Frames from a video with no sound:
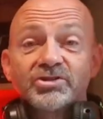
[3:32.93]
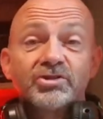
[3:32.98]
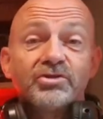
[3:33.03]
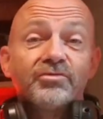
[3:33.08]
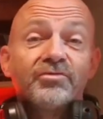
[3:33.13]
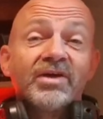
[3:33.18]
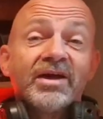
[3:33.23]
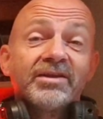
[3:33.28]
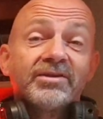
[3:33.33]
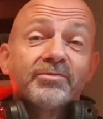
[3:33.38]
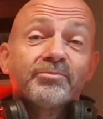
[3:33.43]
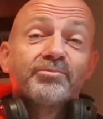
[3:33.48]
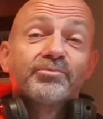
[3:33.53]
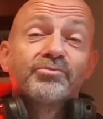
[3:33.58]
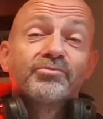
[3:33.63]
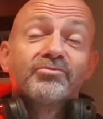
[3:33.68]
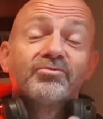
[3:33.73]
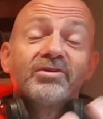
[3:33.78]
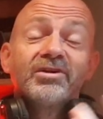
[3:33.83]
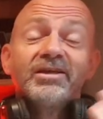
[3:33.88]
So you've had a
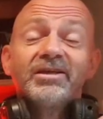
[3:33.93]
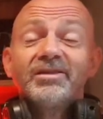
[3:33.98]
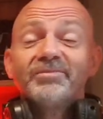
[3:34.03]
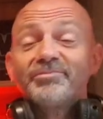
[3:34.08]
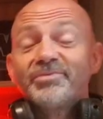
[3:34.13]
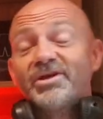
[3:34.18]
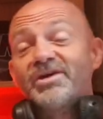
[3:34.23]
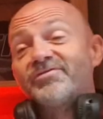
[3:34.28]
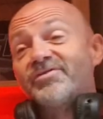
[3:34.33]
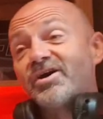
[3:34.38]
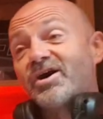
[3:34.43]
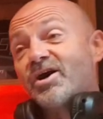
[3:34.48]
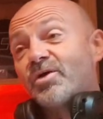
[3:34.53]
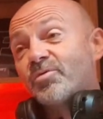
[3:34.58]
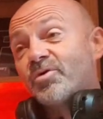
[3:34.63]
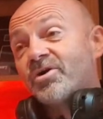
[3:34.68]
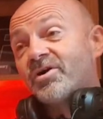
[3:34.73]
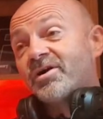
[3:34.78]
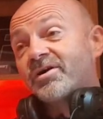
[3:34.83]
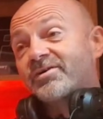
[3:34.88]
brilliant bit of
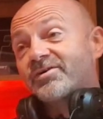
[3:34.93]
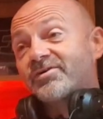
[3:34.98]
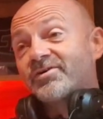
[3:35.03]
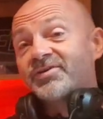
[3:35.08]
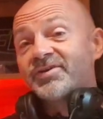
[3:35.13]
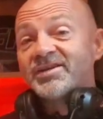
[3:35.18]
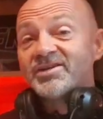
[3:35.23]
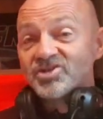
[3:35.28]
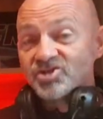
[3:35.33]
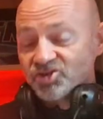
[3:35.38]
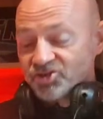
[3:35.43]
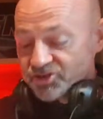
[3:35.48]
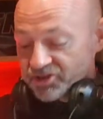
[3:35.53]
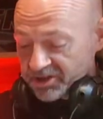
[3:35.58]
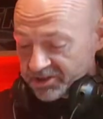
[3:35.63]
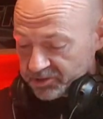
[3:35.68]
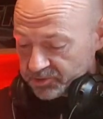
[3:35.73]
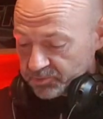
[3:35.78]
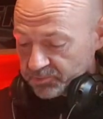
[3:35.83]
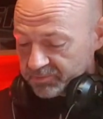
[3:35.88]
artwork on each
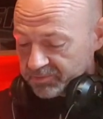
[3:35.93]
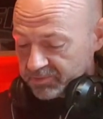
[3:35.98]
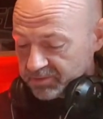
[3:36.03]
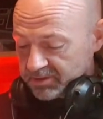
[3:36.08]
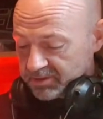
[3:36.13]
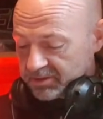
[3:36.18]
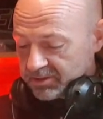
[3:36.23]
single.